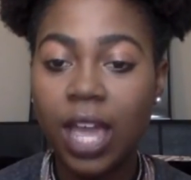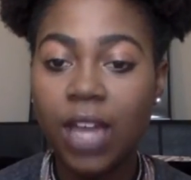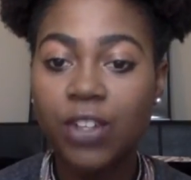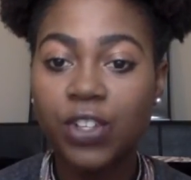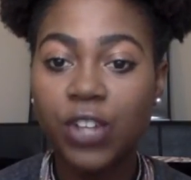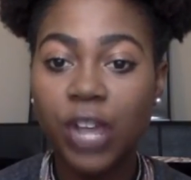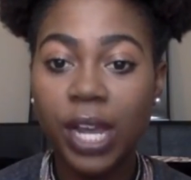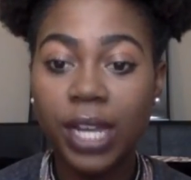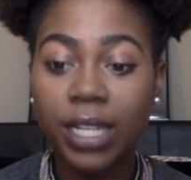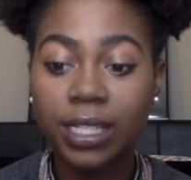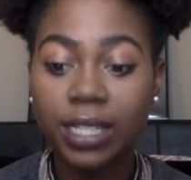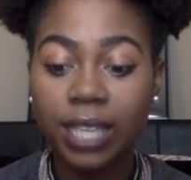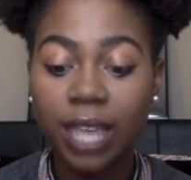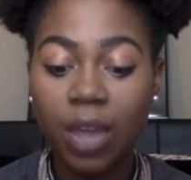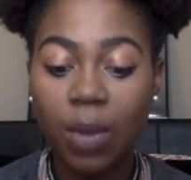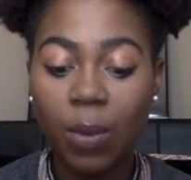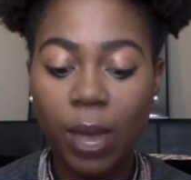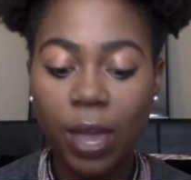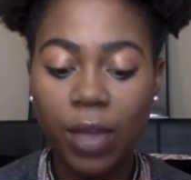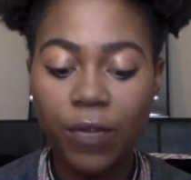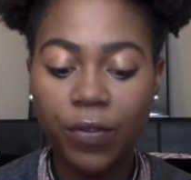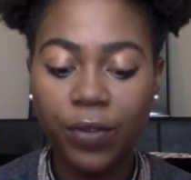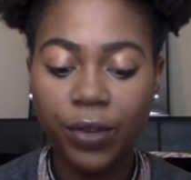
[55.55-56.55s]
Try to stay
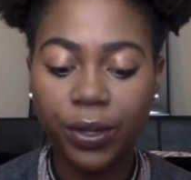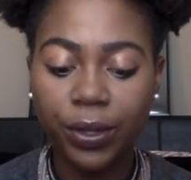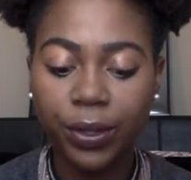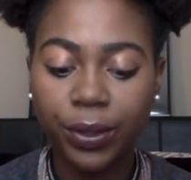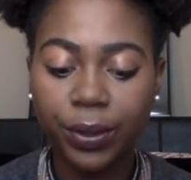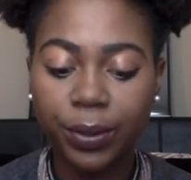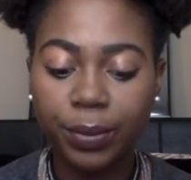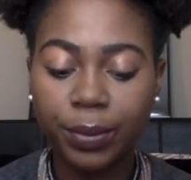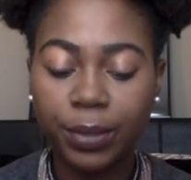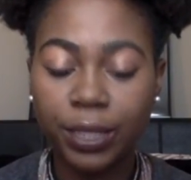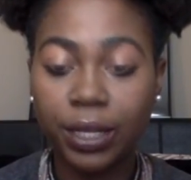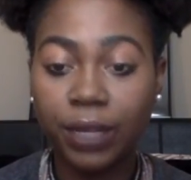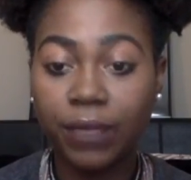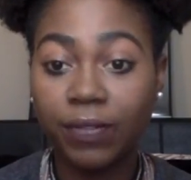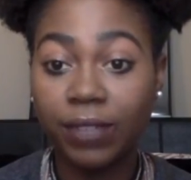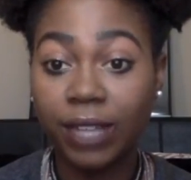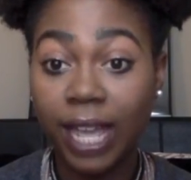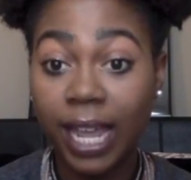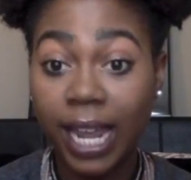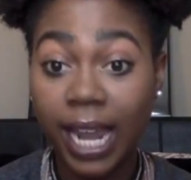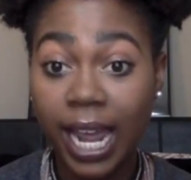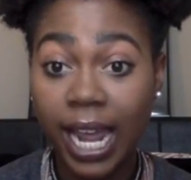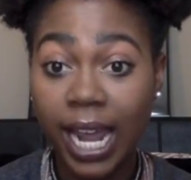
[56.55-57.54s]
away from the
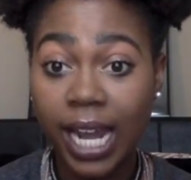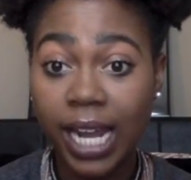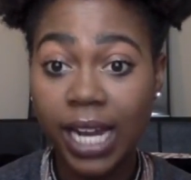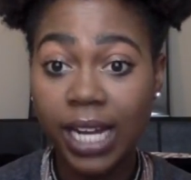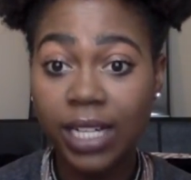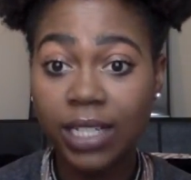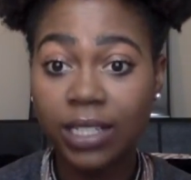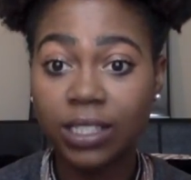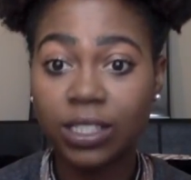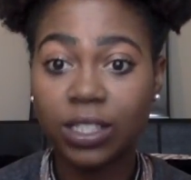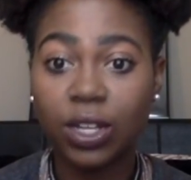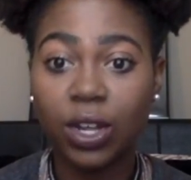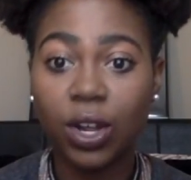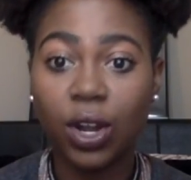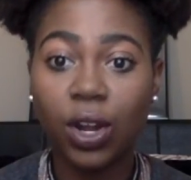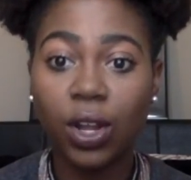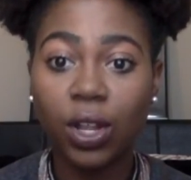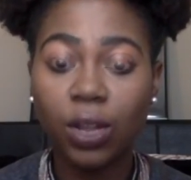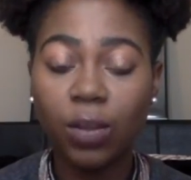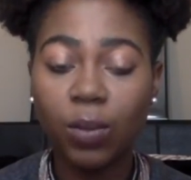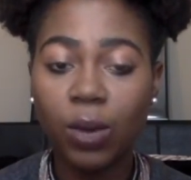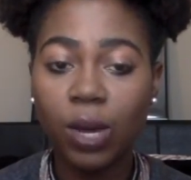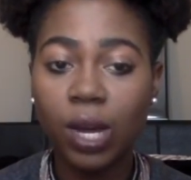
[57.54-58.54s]
flat irons, the
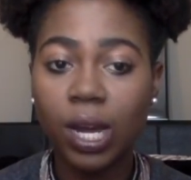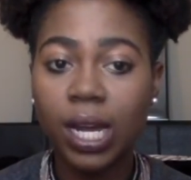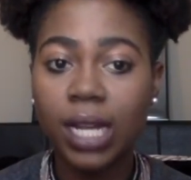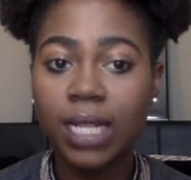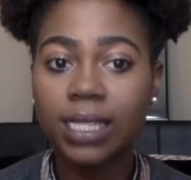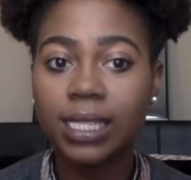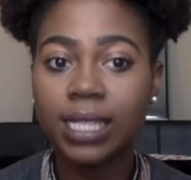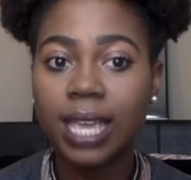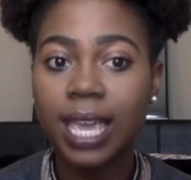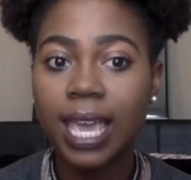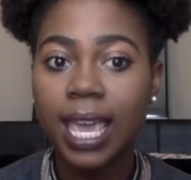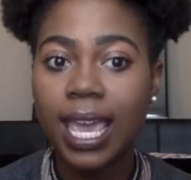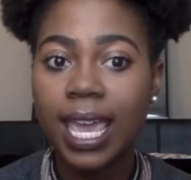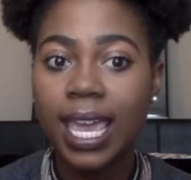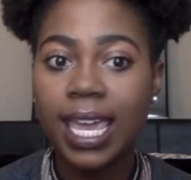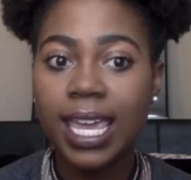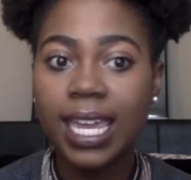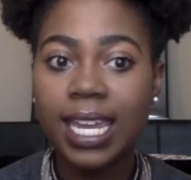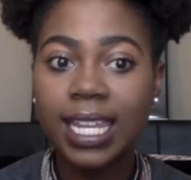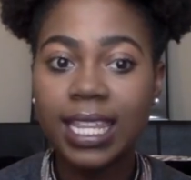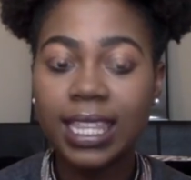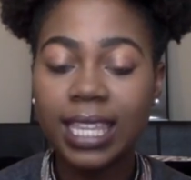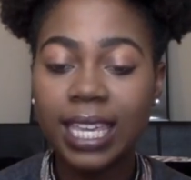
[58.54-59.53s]
curling wands,
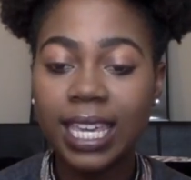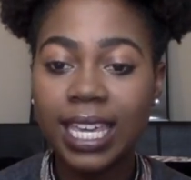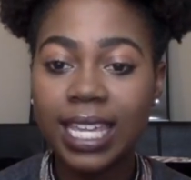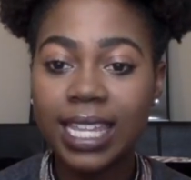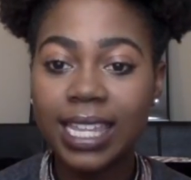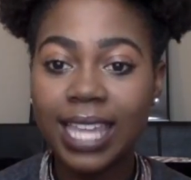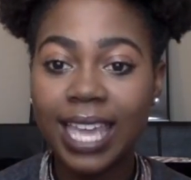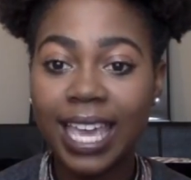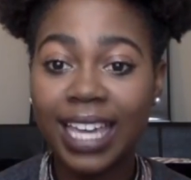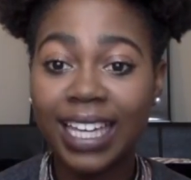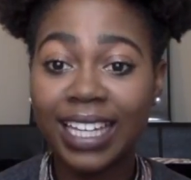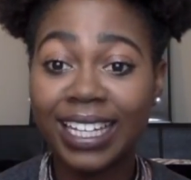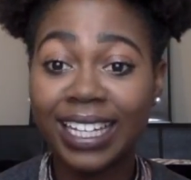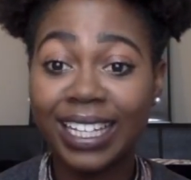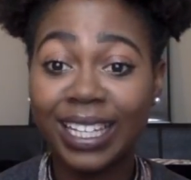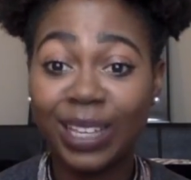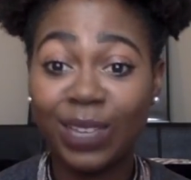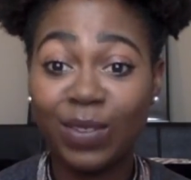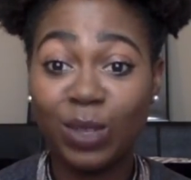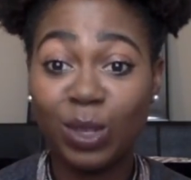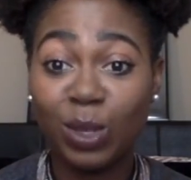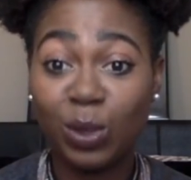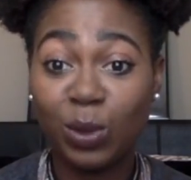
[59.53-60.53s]
anything that could
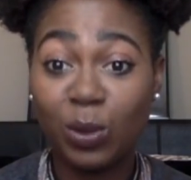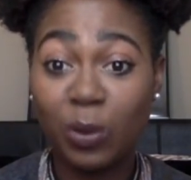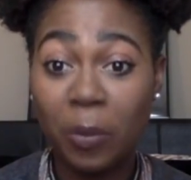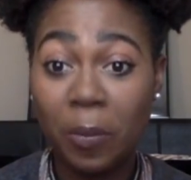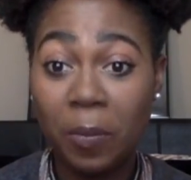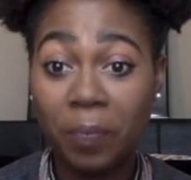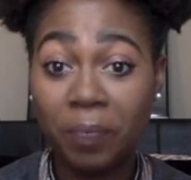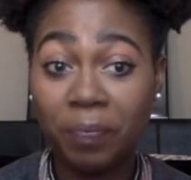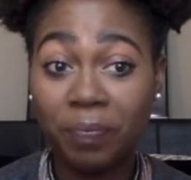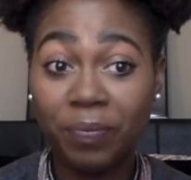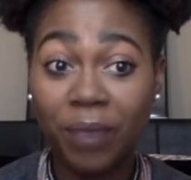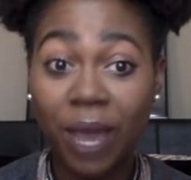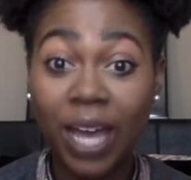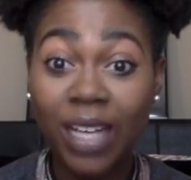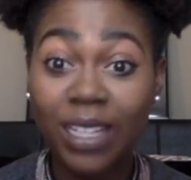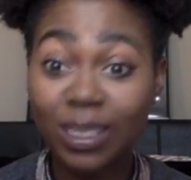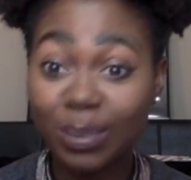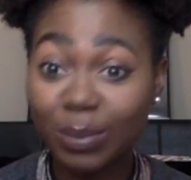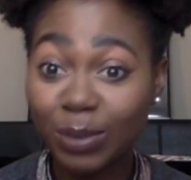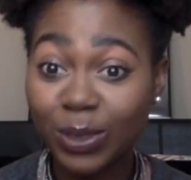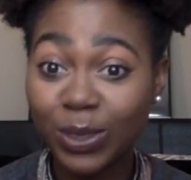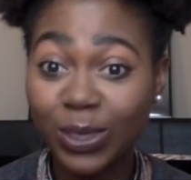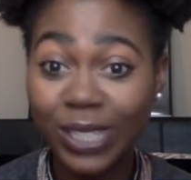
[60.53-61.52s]
give you
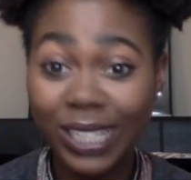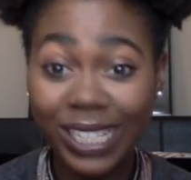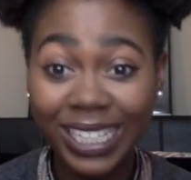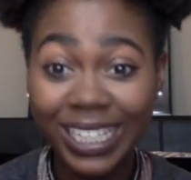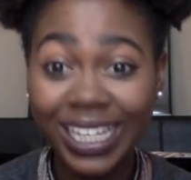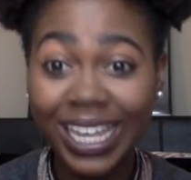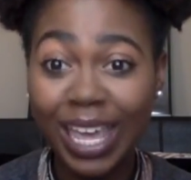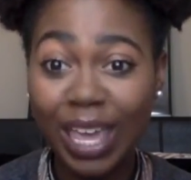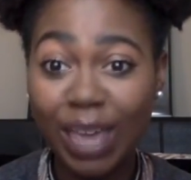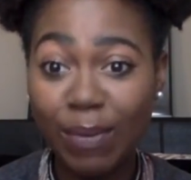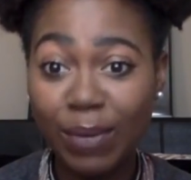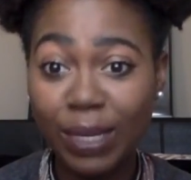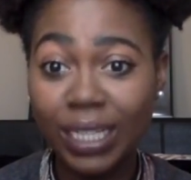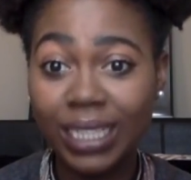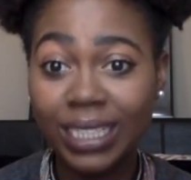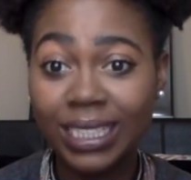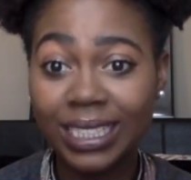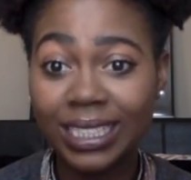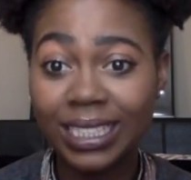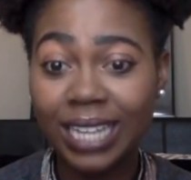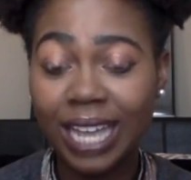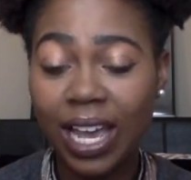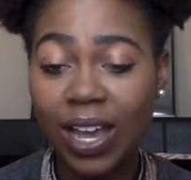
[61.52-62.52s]
possible heat
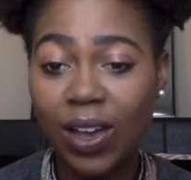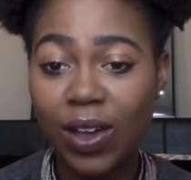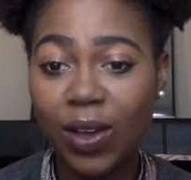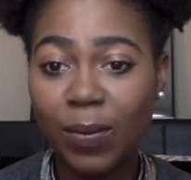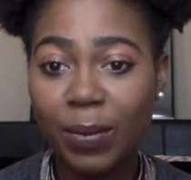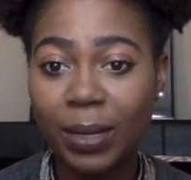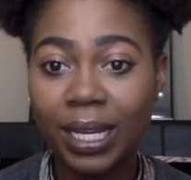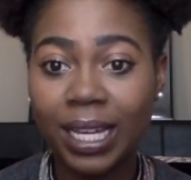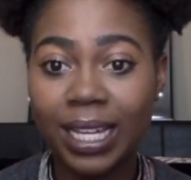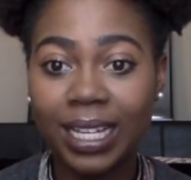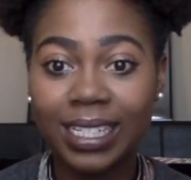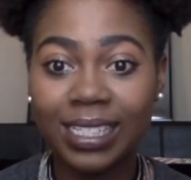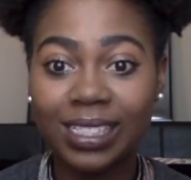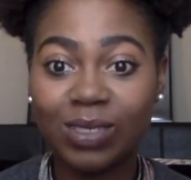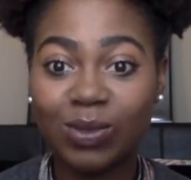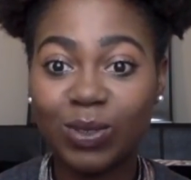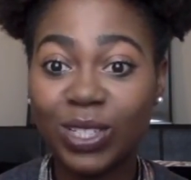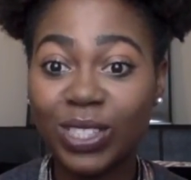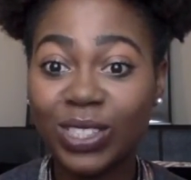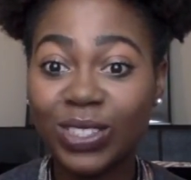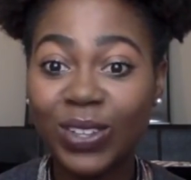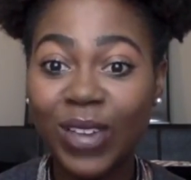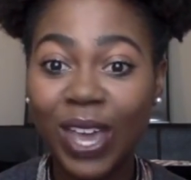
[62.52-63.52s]
damage, because
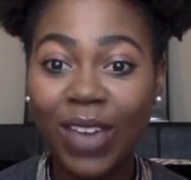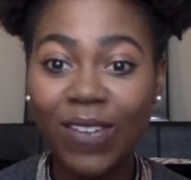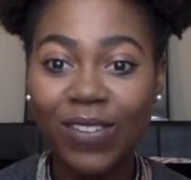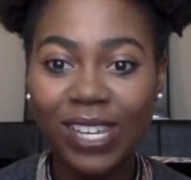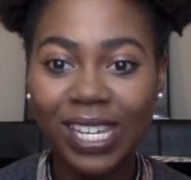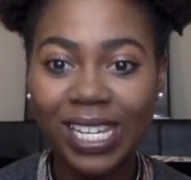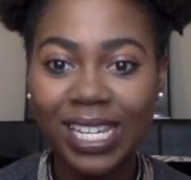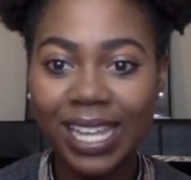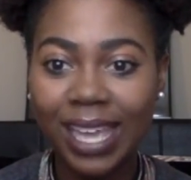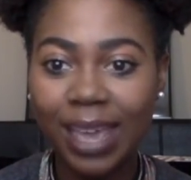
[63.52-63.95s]
once you have heat